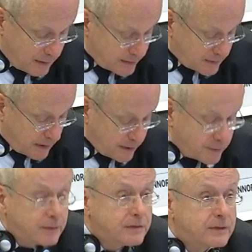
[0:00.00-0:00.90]
start
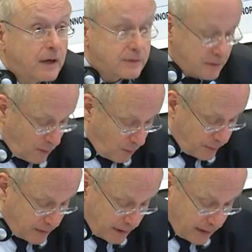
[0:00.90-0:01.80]
to discuss
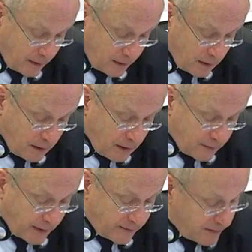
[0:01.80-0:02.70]
openly
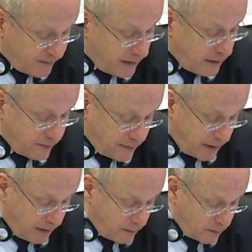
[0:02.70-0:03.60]
that they feel
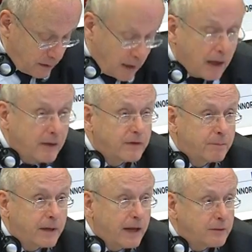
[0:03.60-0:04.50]
insecure and they
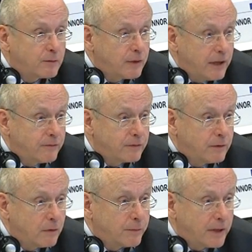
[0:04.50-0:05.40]
plan to leave the
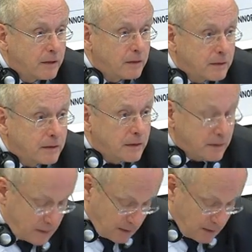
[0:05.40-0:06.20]
European continent.